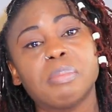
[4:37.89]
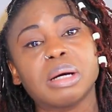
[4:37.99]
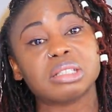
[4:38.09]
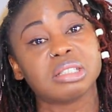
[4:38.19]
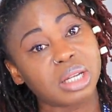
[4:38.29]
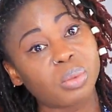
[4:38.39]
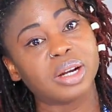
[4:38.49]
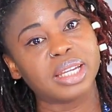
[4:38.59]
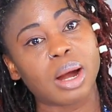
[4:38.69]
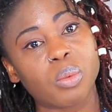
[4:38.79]
But they
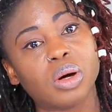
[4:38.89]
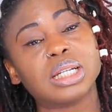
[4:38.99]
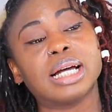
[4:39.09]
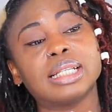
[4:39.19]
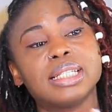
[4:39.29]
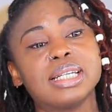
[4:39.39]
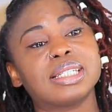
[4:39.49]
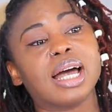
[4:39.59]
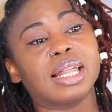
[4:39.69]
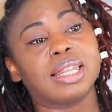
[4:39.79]
won the award, and
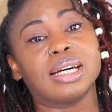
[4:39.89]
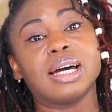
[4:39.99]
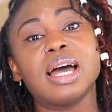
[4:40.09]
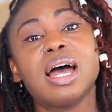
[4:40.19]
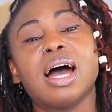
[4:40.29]
these are the